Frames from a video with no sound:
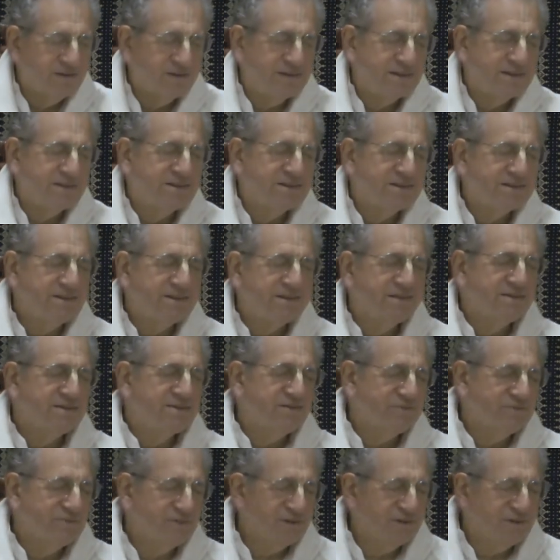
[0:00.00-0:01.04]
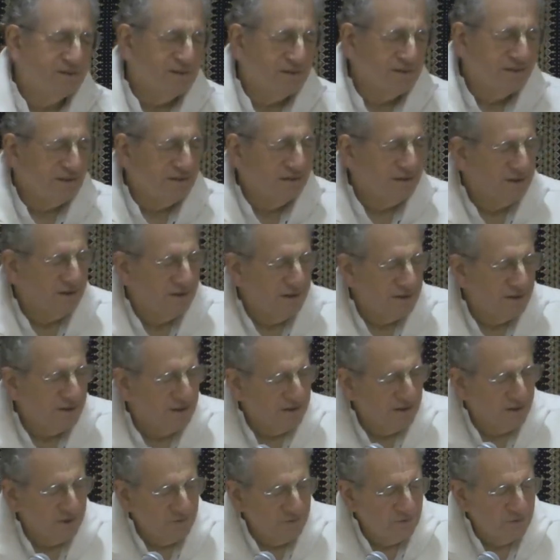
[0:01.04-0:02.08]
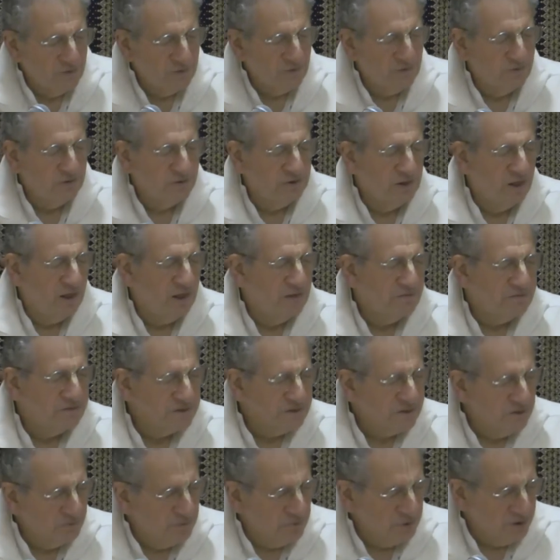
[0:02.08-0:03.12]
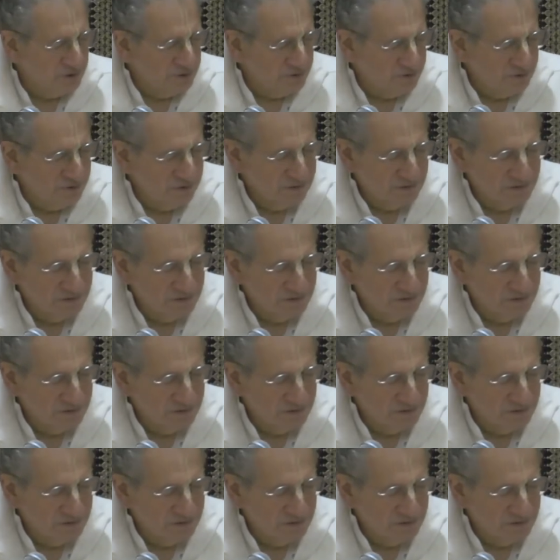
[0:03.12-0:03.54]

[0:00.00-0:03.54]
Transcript: Eh, it's, it's like if you love someone,